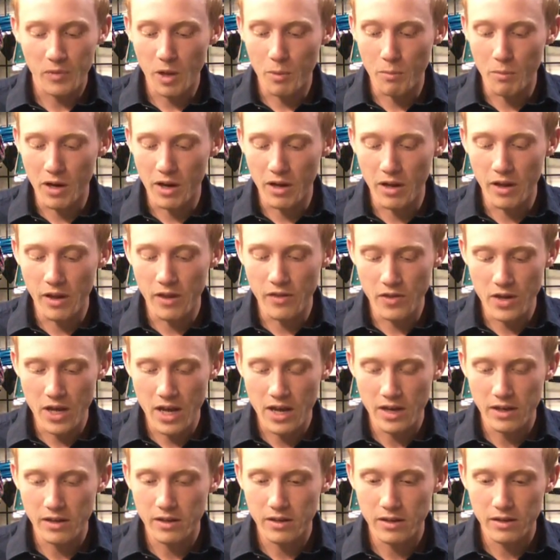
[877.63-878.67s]
But other than
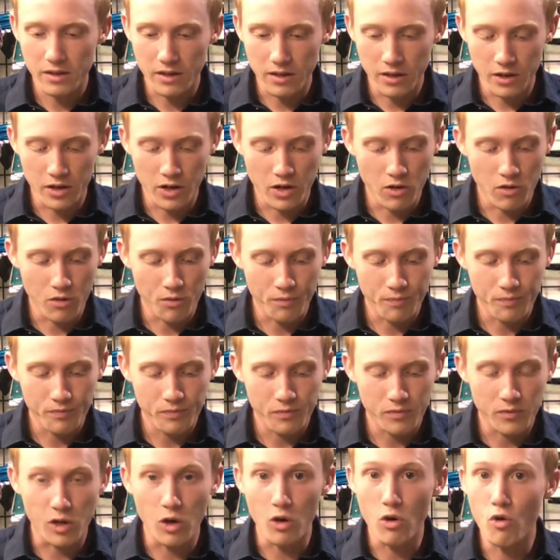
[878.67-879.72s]
that, you know,
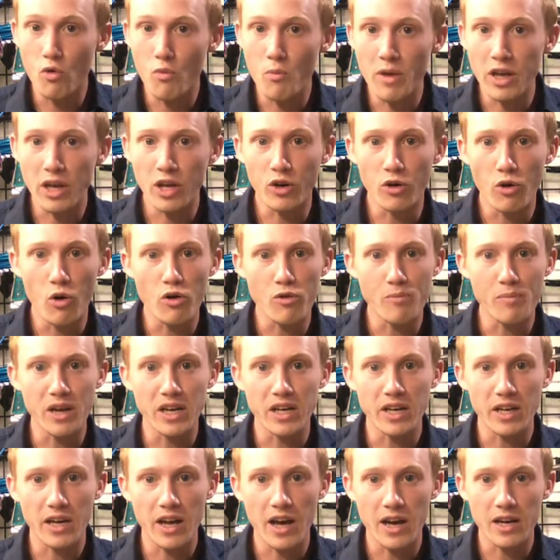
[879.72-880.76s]
go make your own
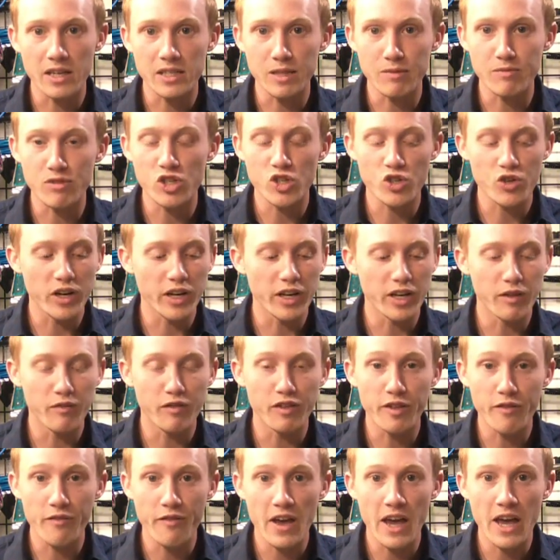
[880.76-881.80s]
opinion, guys. I'm just trying to give
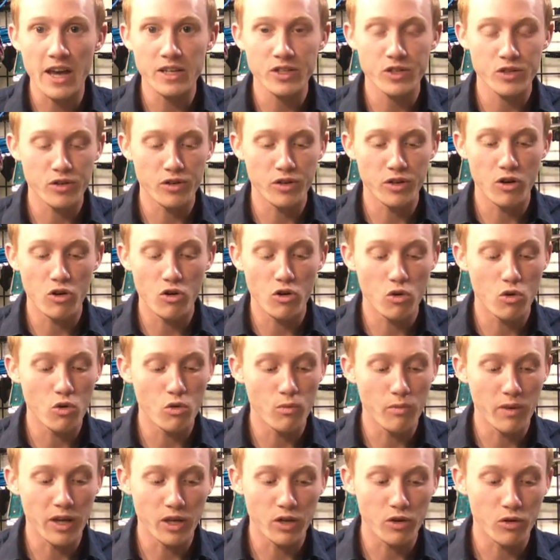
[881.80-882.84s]
you the facts so you can go
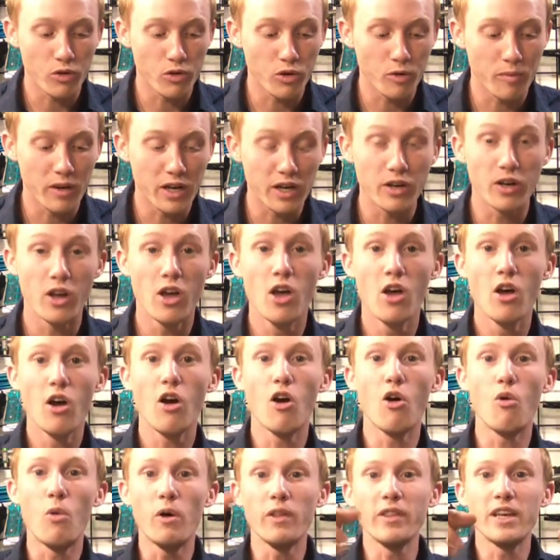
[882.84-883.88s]
make your own opinion.
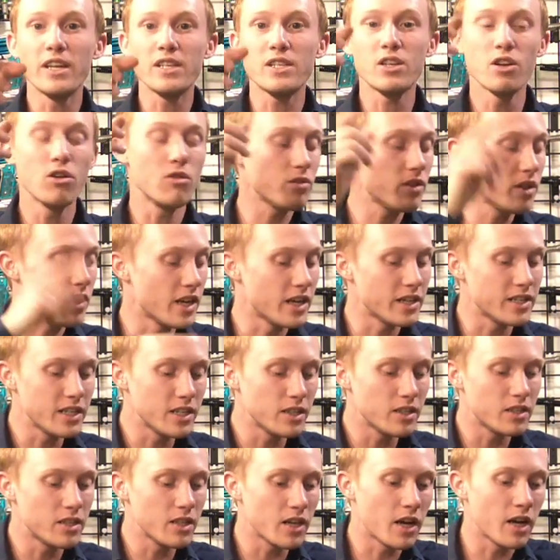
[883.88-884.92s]
Oh, one last note that I
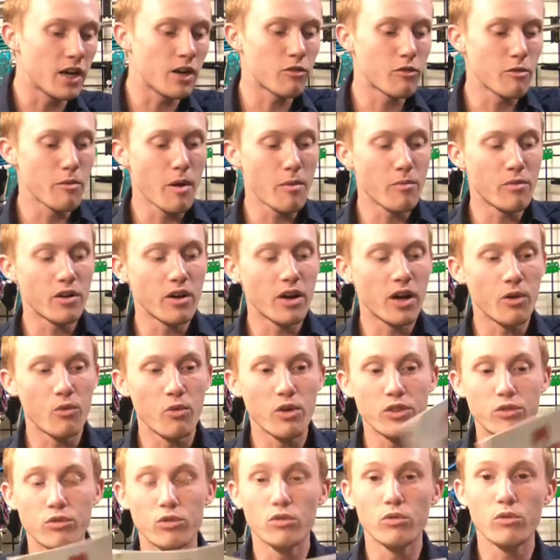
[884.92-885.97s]
did remember I
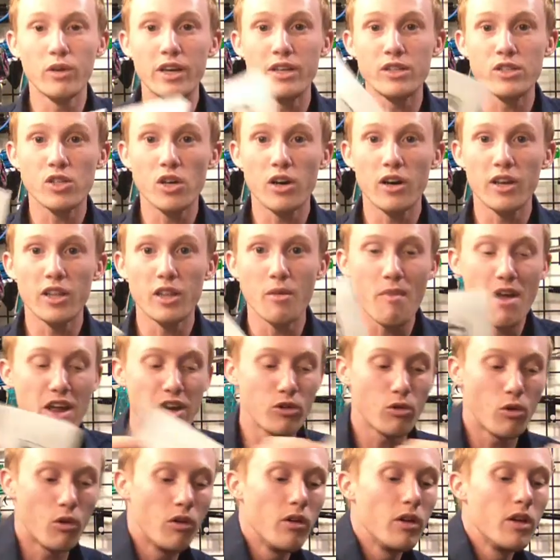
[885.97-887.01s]
went through and saw in the
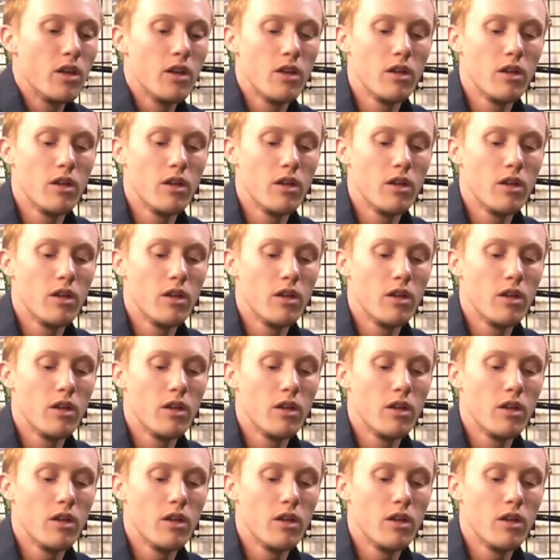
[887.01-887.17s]
manual.